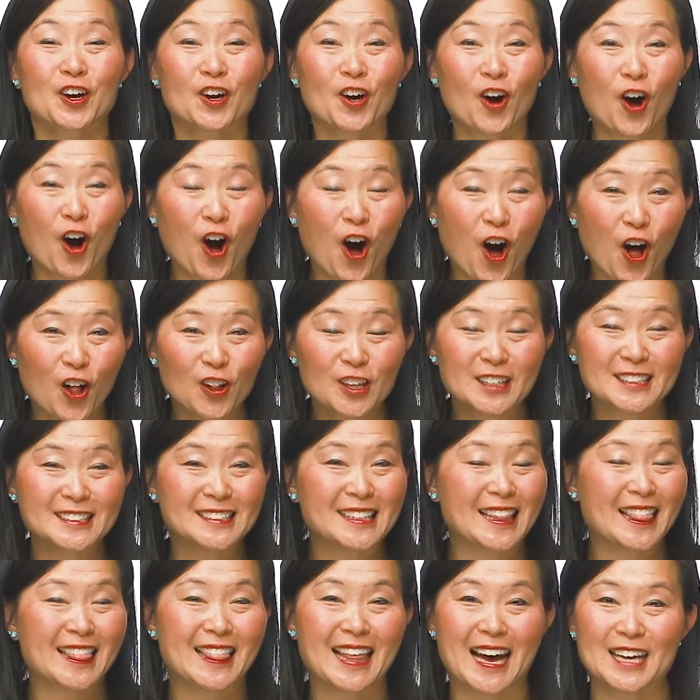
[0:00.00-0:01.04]
Call us.
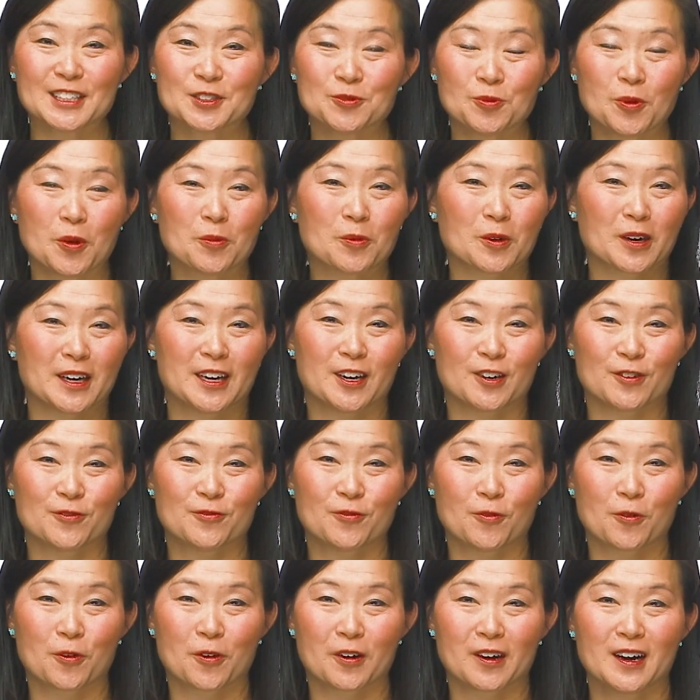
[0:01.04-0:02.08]
That's what we're here
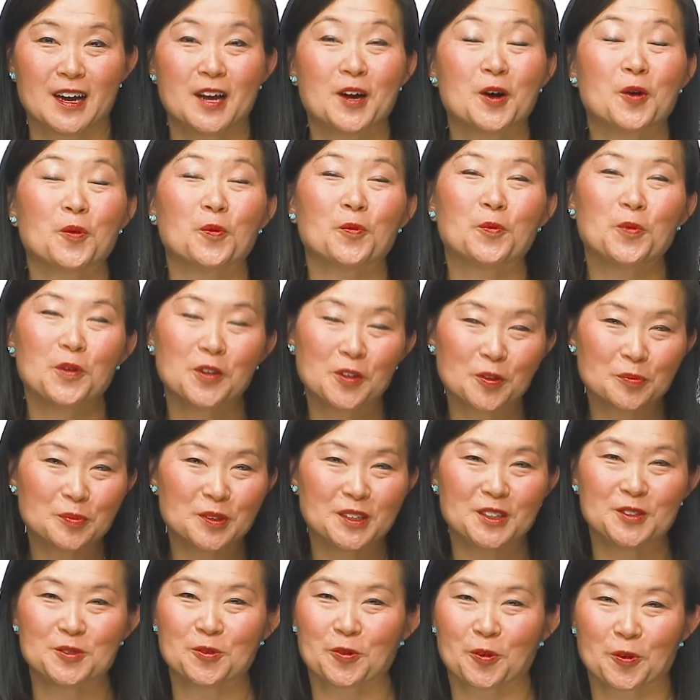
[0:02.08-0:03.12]
for. We'll be
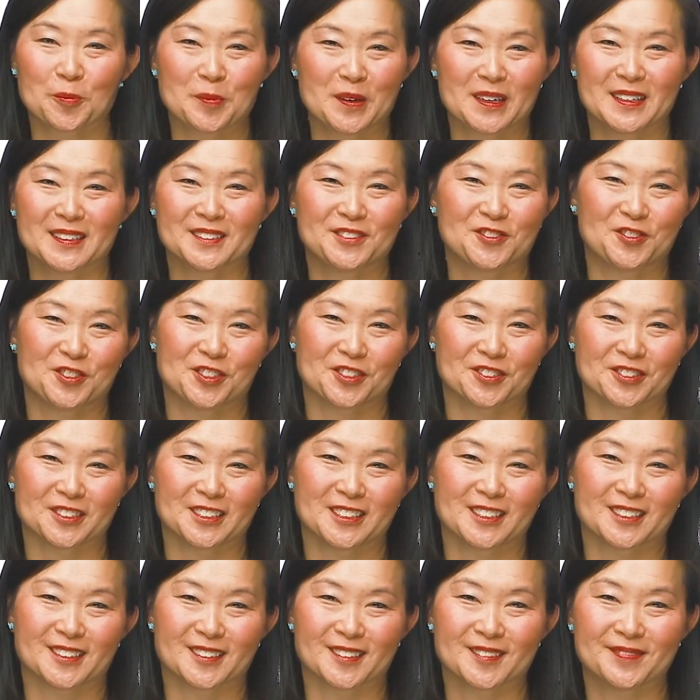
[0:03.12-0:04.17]
your biggest
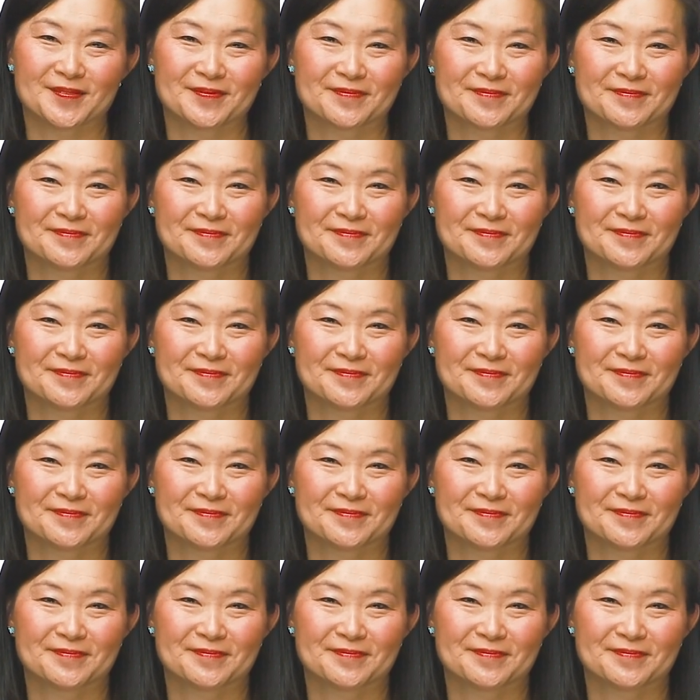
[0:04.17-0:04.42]
cheerleader.